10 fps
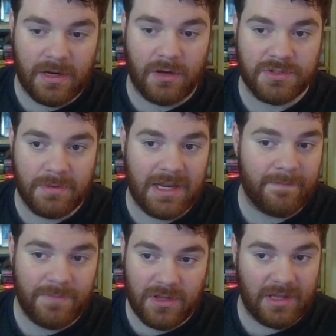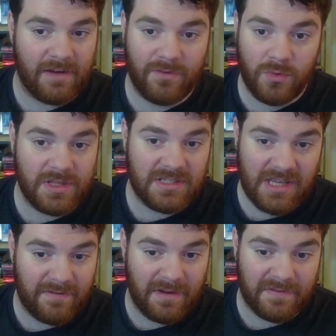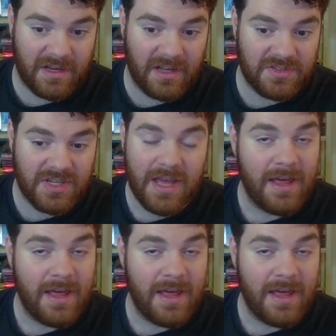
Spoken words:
ultimately you'll have all these DFF cards